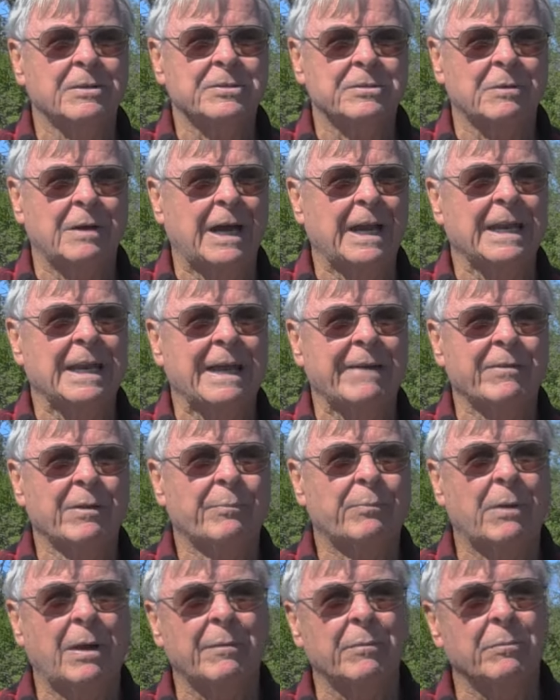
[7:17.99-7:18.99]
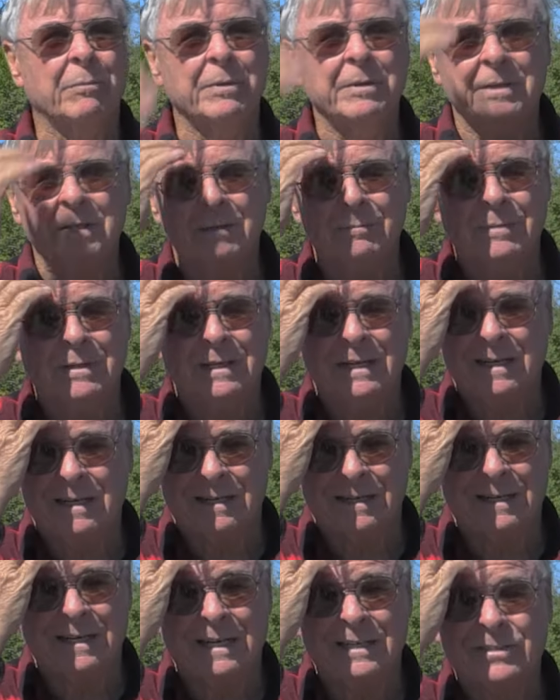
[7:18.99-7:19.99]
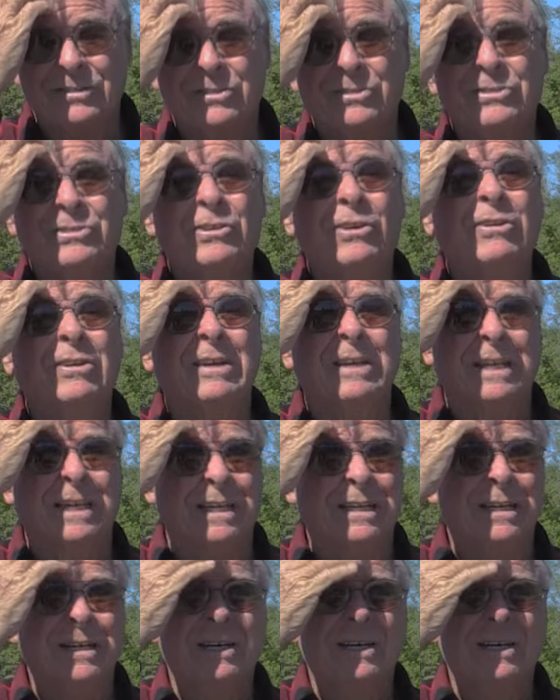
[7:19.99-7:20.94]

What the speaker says: So I didn't have any problem with them, and I certainly